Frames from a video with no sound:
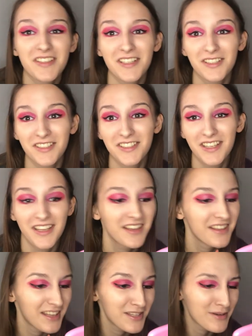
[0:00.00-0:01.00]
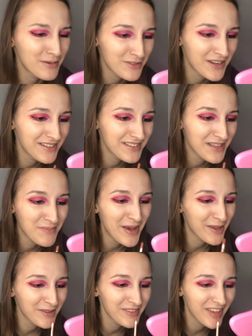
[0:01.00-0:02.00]
dusty. That's what I was trying to say, but I
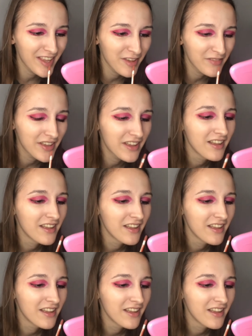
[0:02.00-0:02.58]
couldn't think of it.